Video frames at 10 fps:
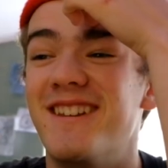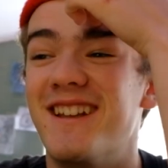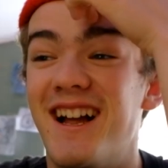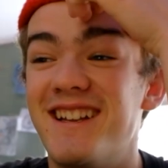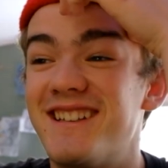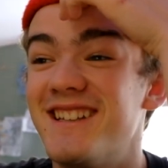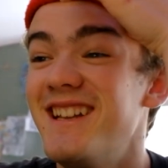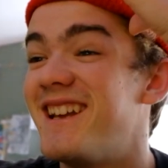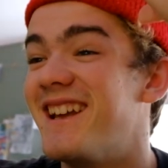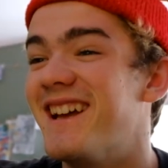I
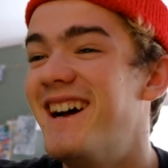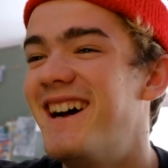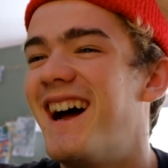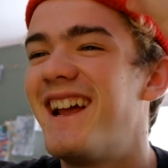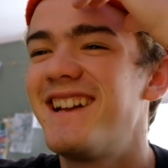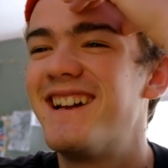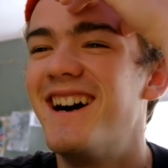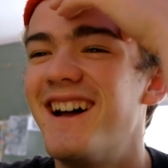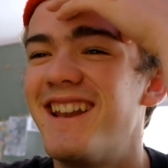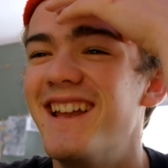did it. I
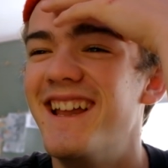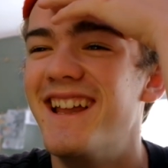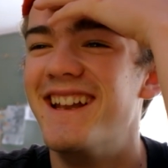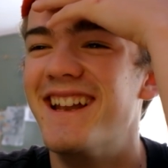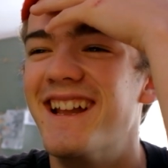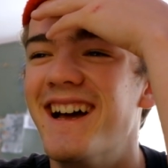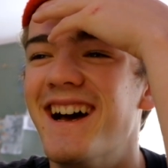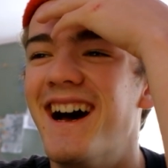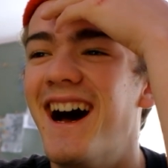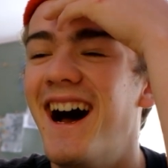got in.
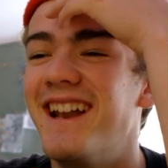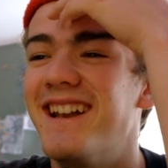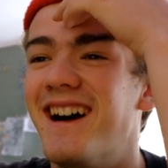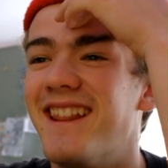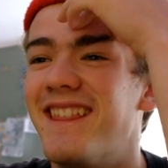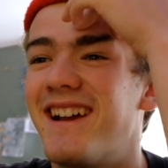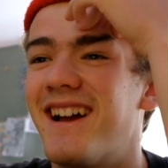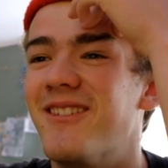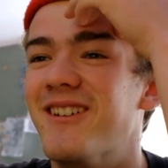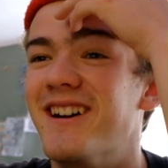I did not think
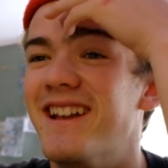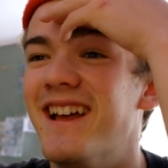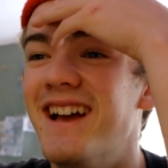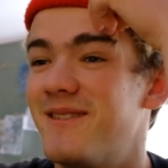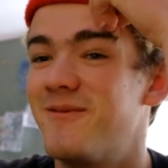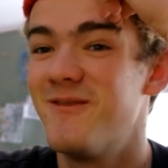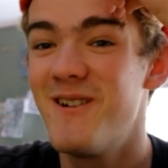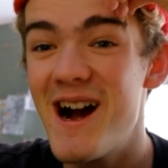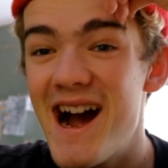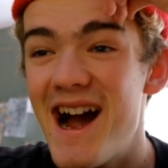I would.
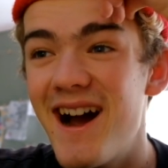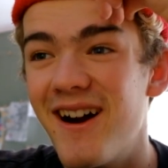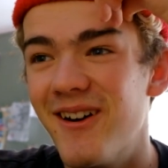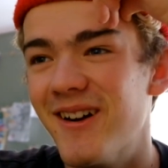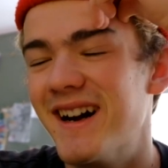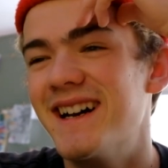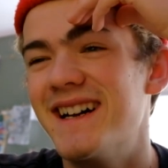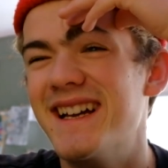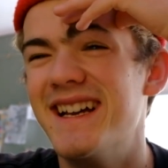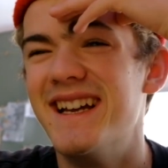Wow.
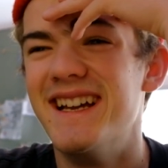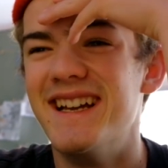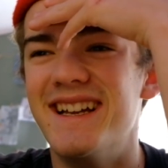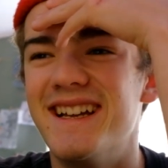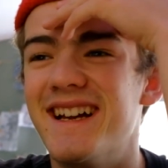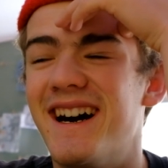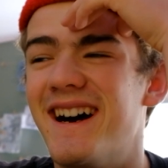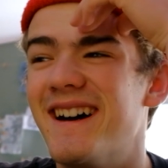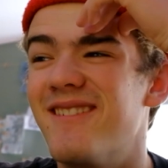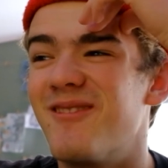
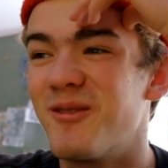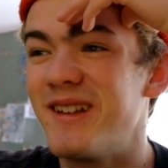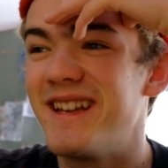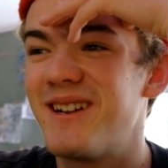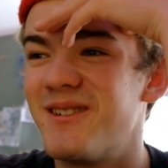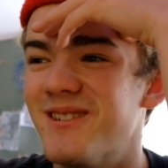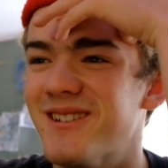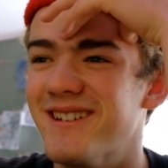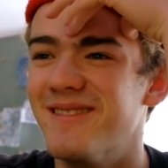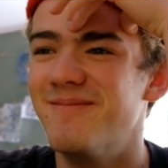Really cool.